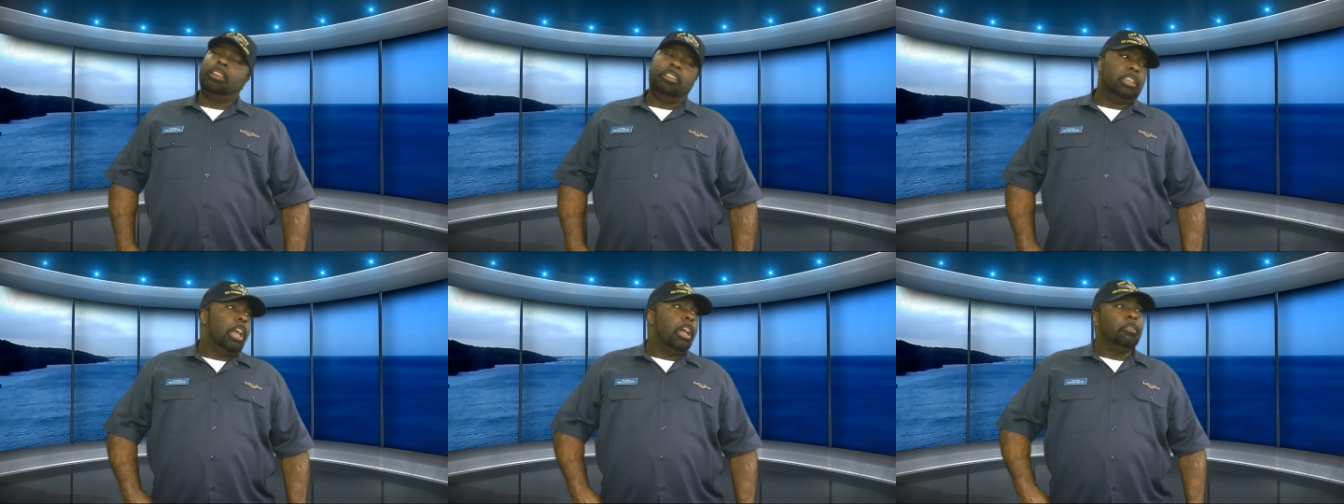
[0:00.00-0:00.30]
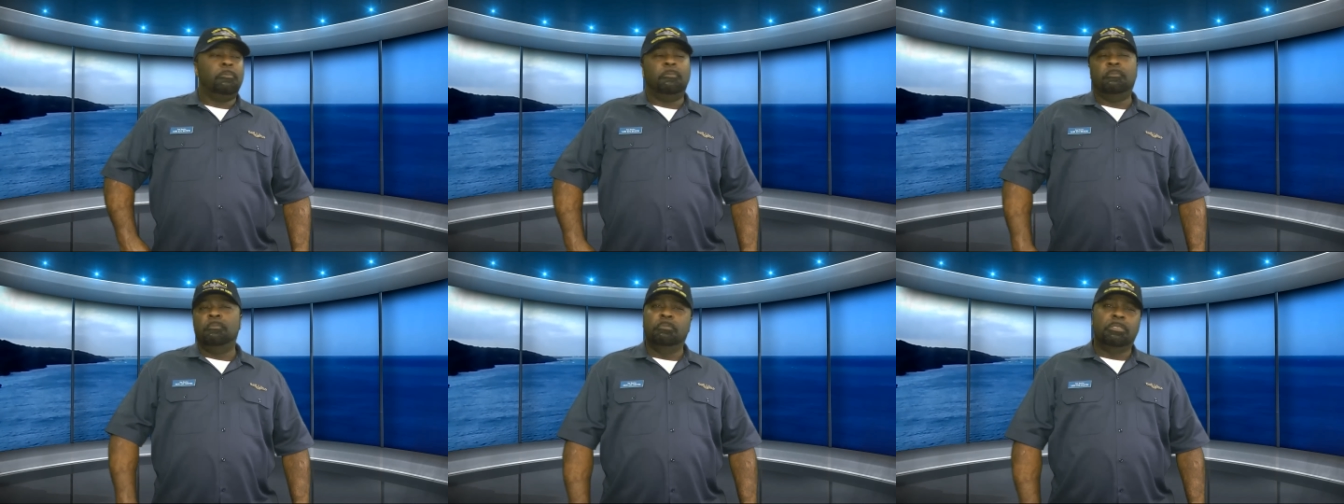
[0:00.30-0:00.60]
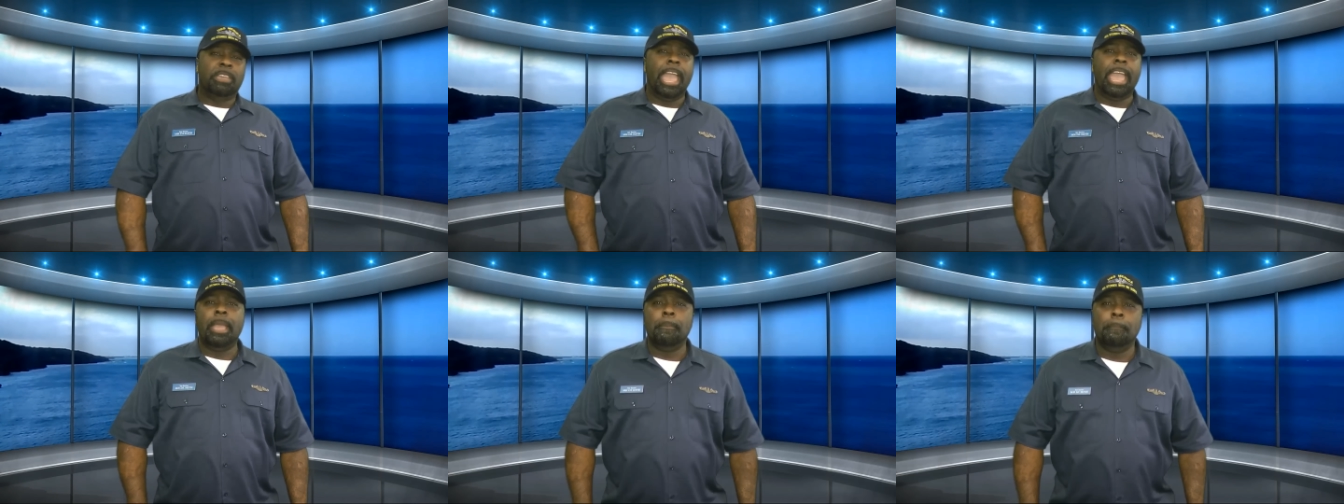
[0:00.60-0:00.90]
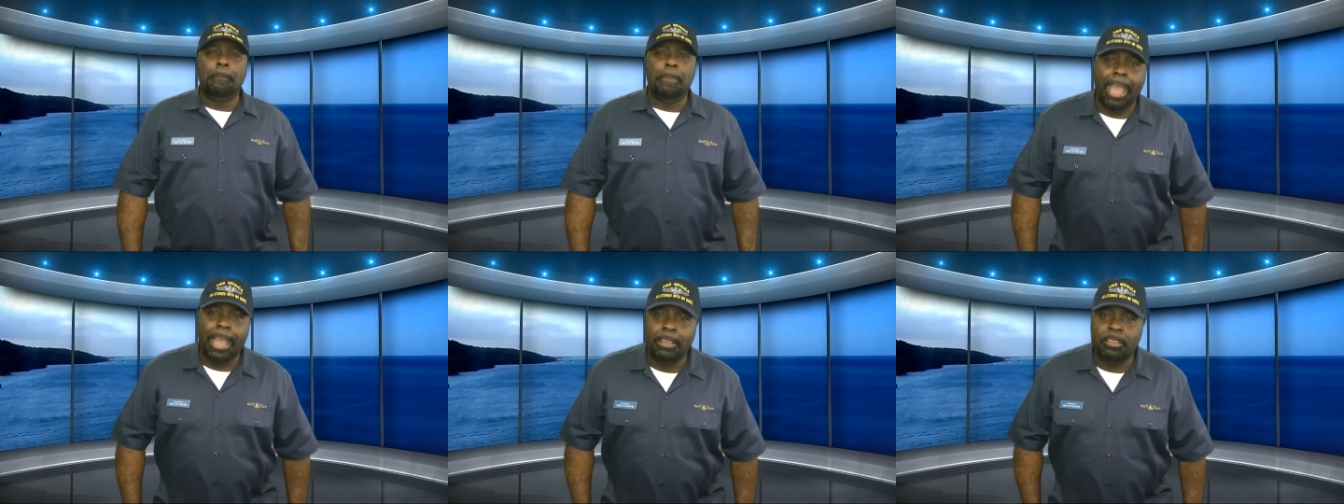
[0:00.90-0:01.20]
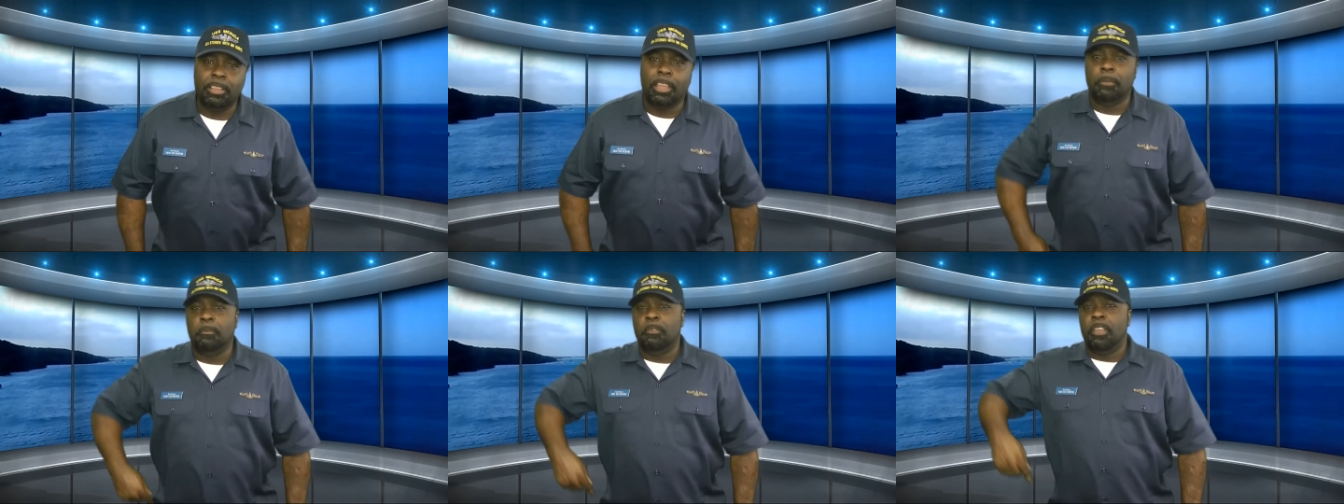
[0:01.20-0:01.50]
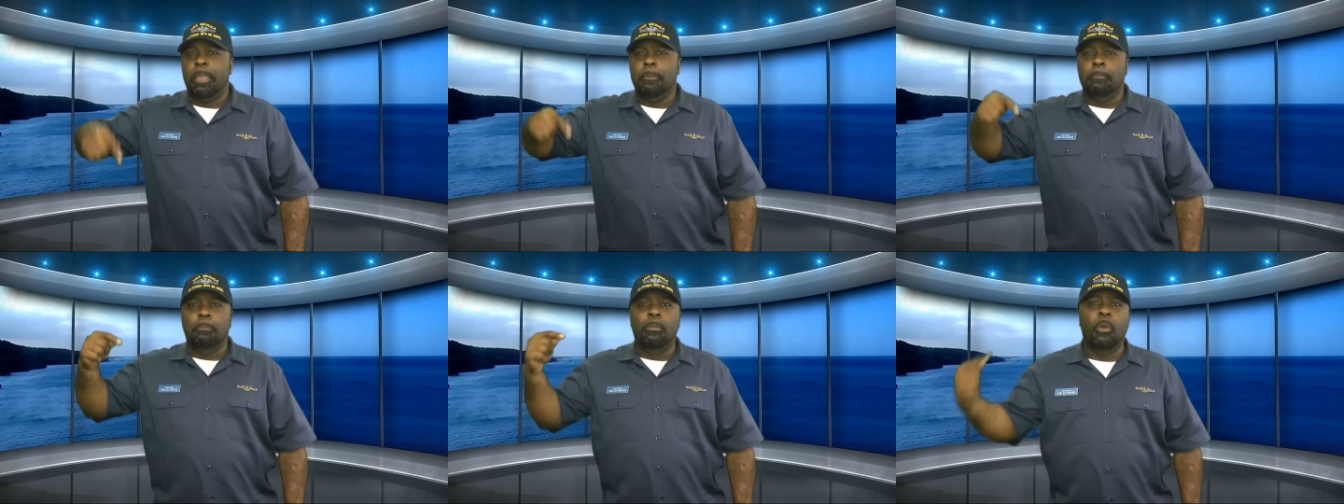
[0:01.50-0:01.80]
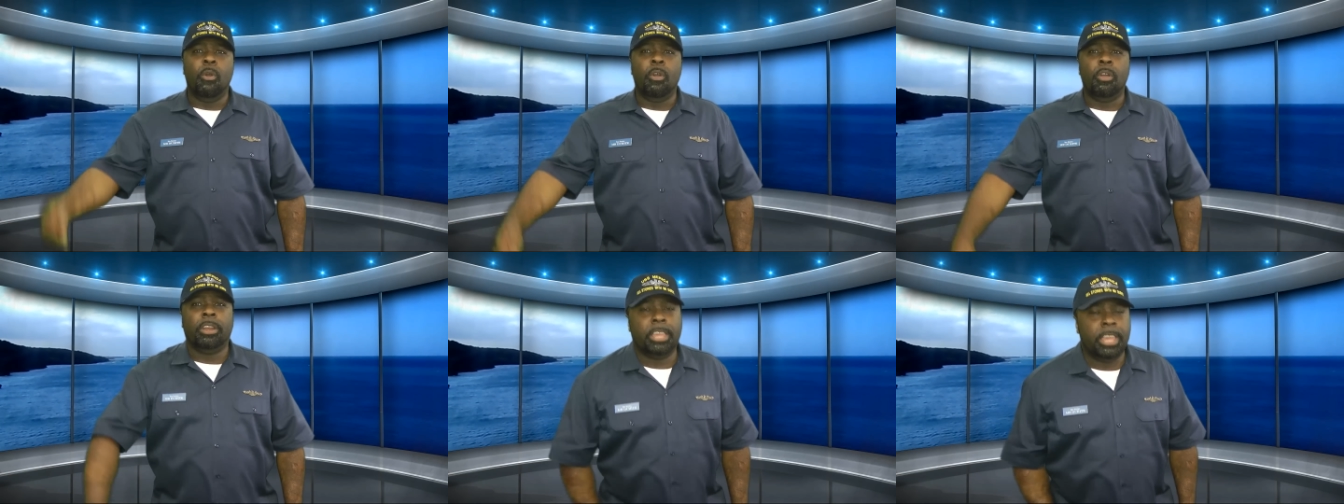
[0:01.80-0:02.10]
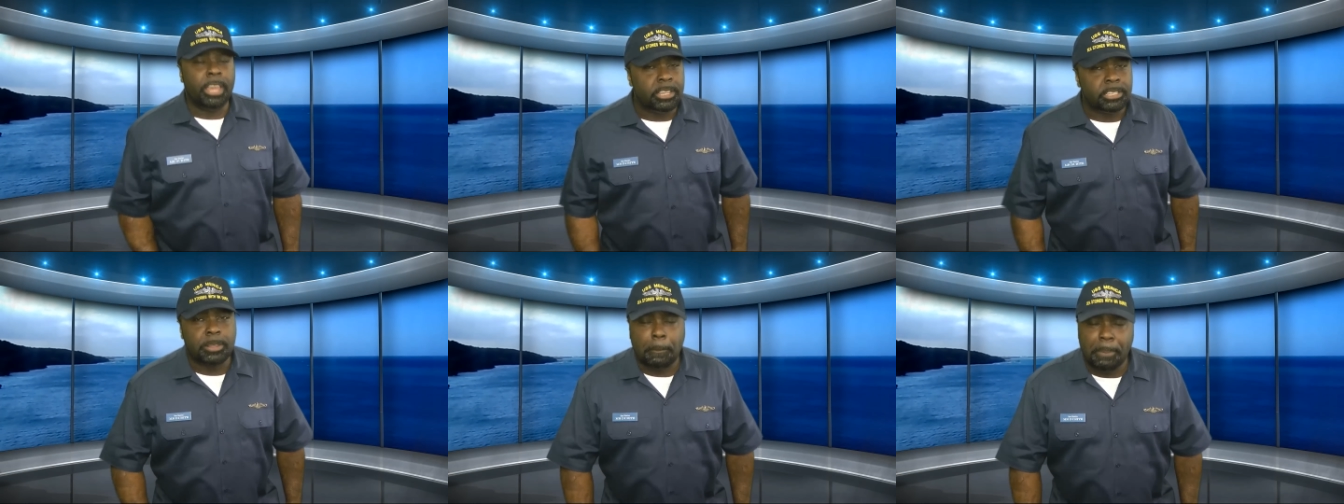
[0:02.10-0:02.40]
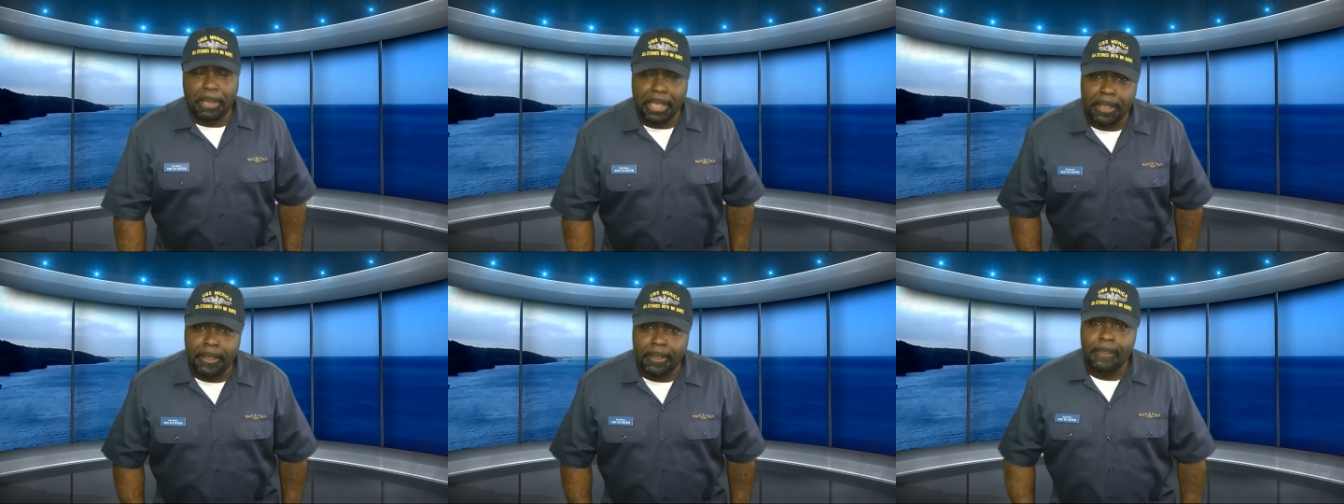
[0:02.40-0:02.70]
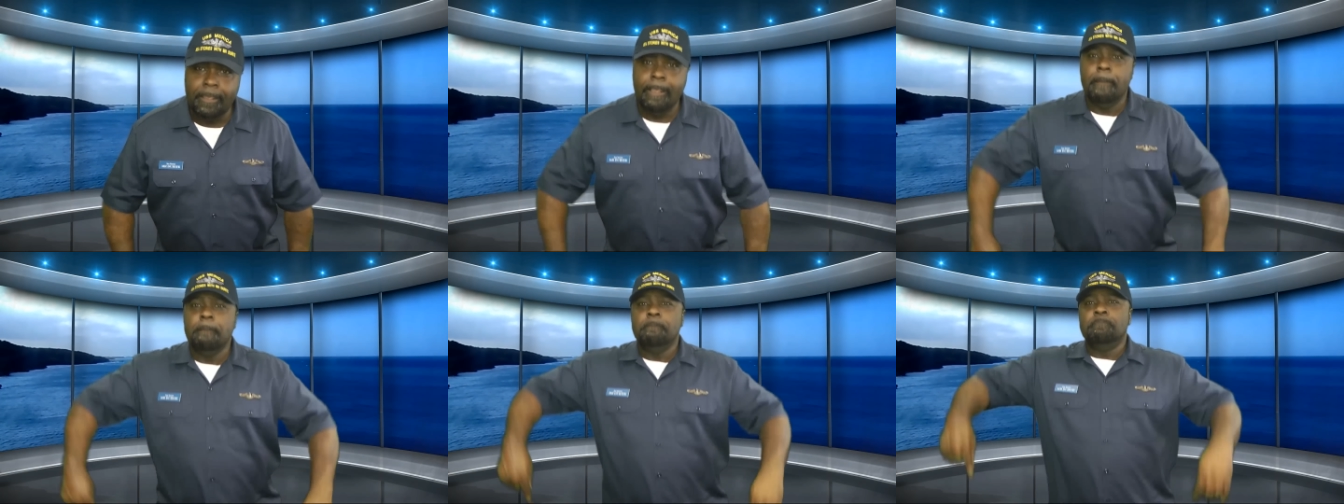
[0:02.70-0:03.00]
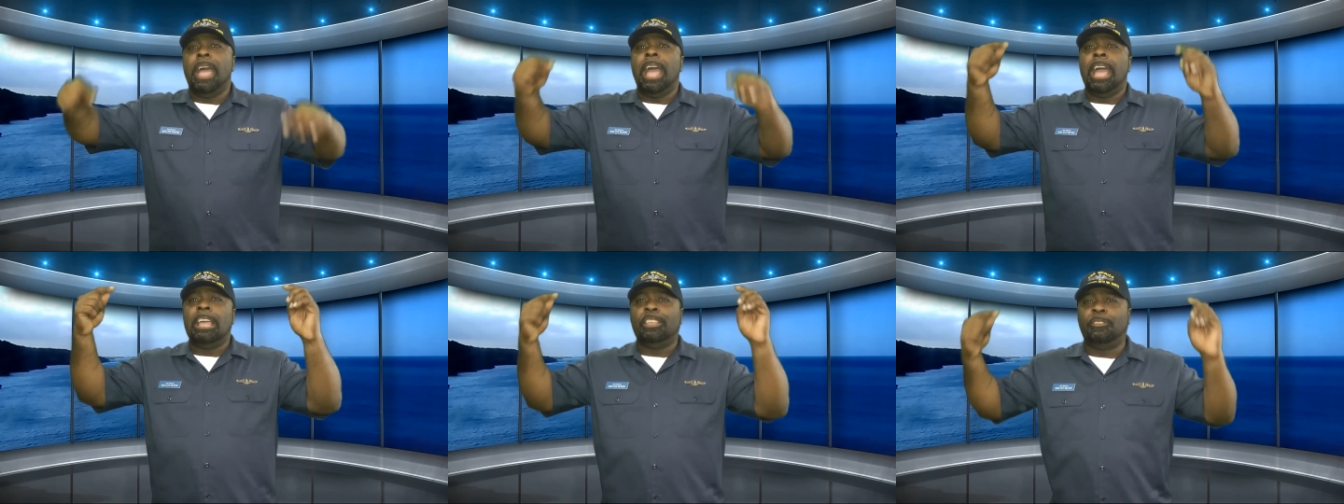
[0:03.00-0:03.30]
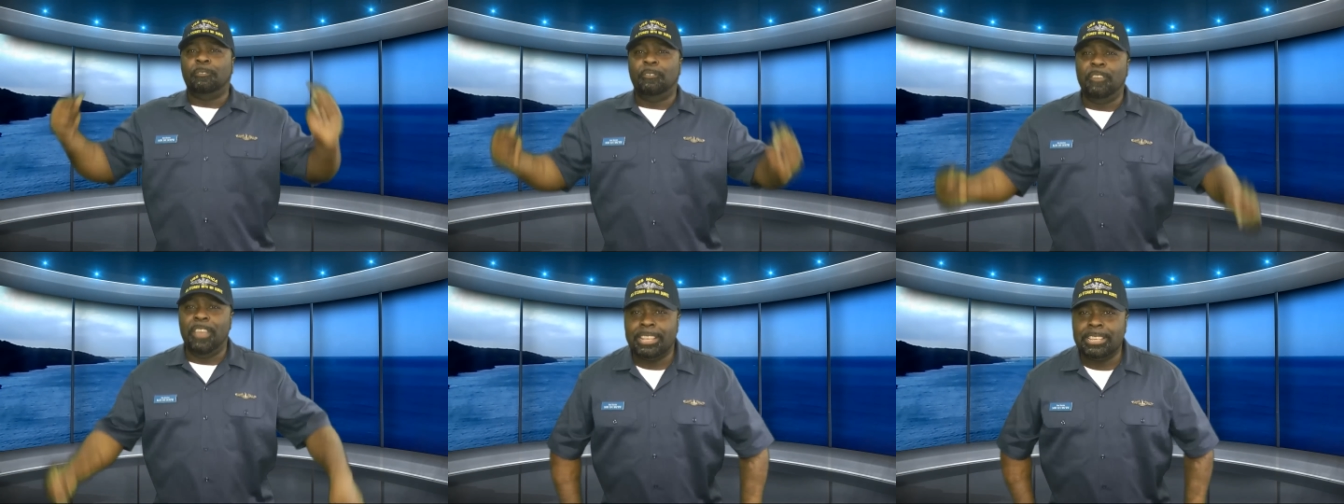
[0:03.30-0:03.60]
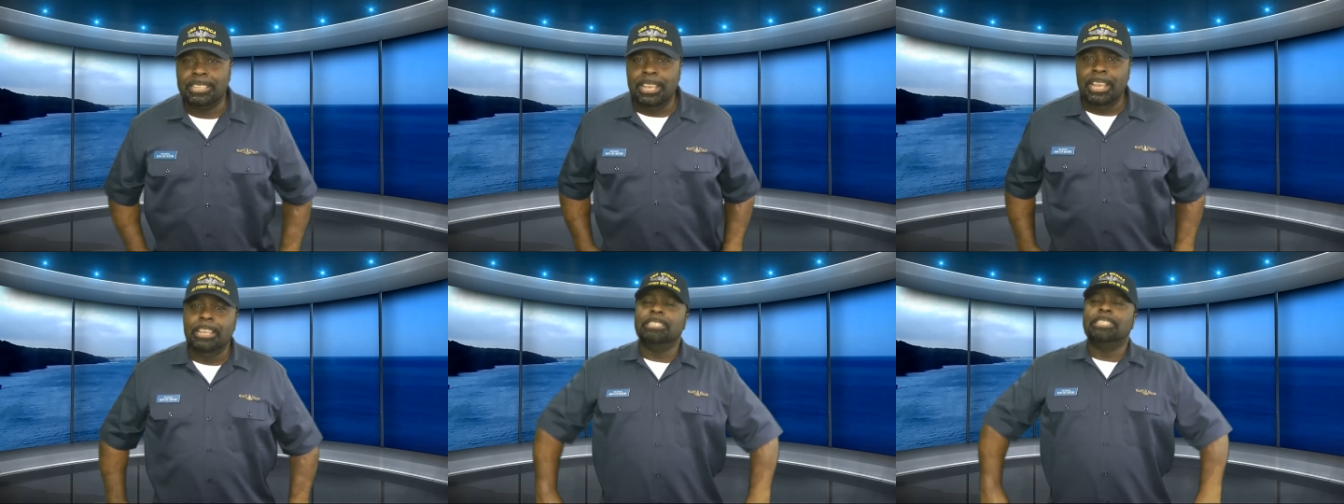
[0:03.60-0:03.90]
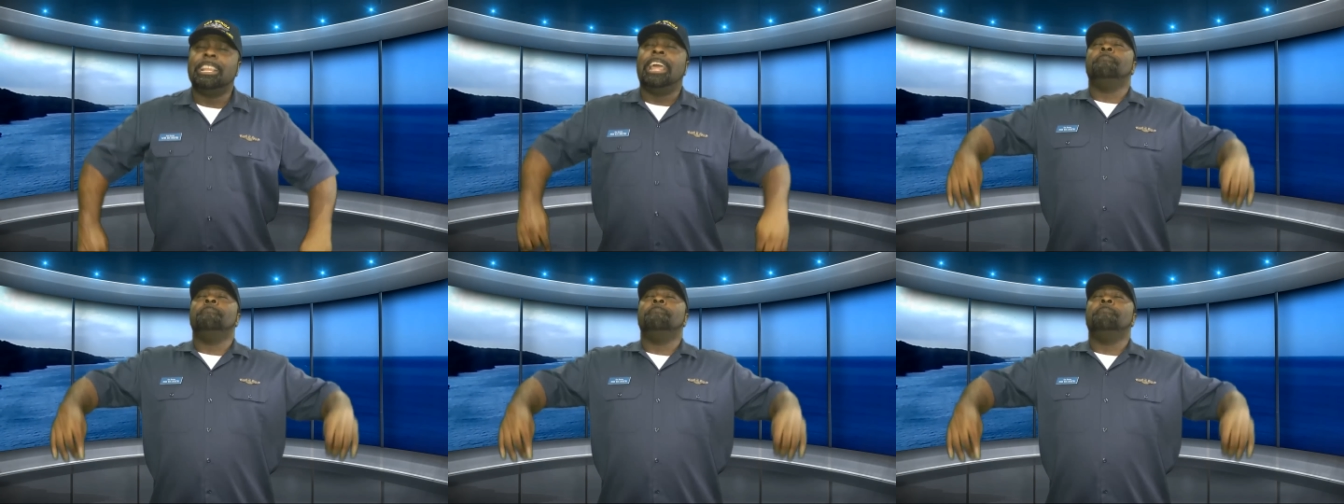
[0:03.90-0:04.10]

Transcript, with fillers: y'all came back and, and moored against the pier. Now it's fixed. It's like,